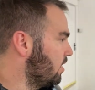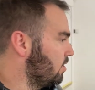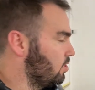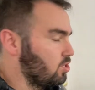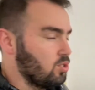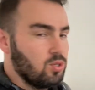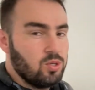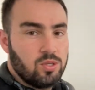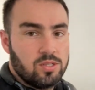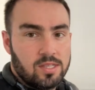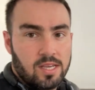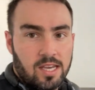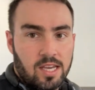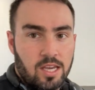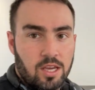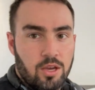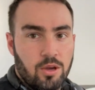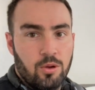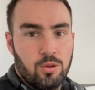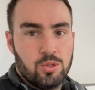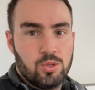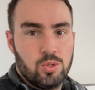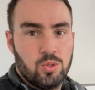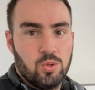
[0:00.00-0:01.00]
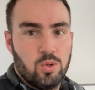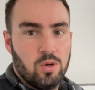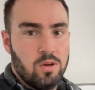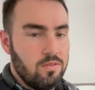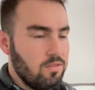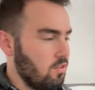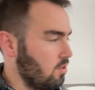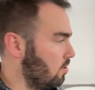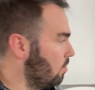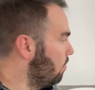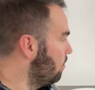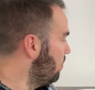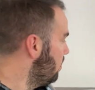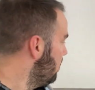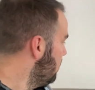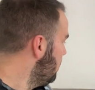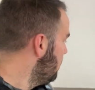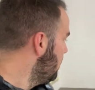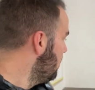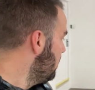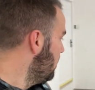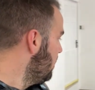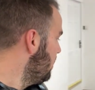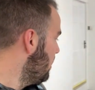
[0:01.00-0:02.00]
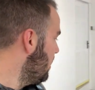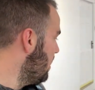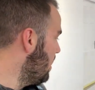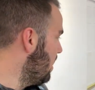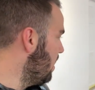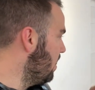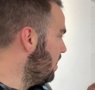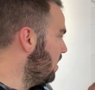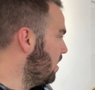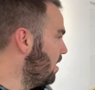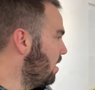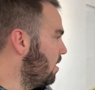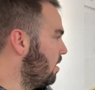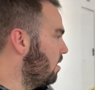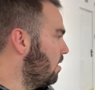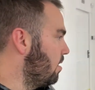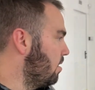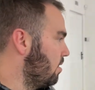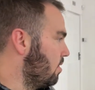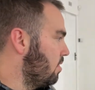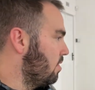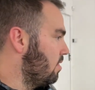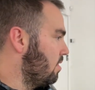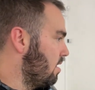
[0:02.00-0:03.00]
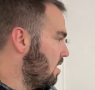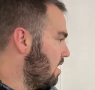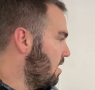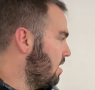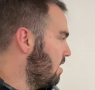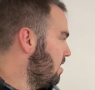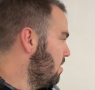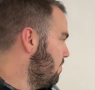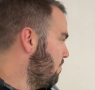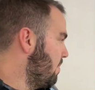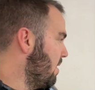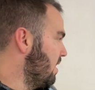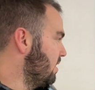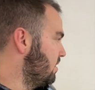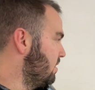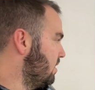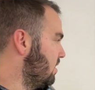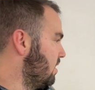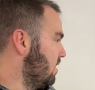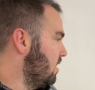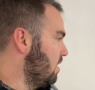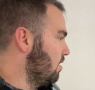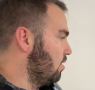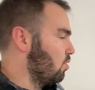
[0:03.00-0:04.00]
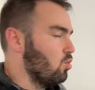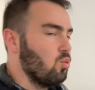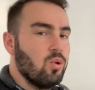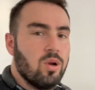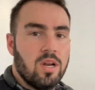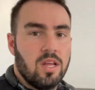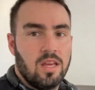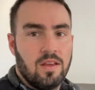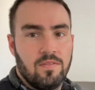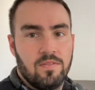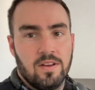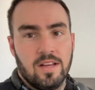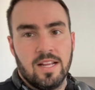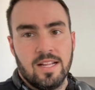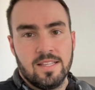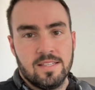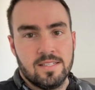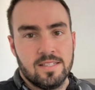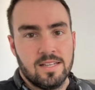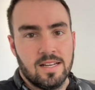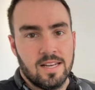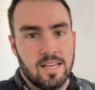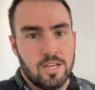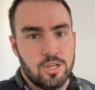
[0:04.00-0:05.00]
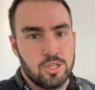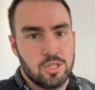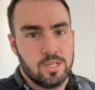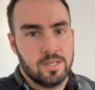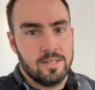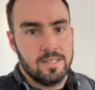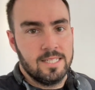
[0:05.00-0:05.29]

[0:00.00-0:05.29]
into second coats on all of them, and then they are basically ready for installation.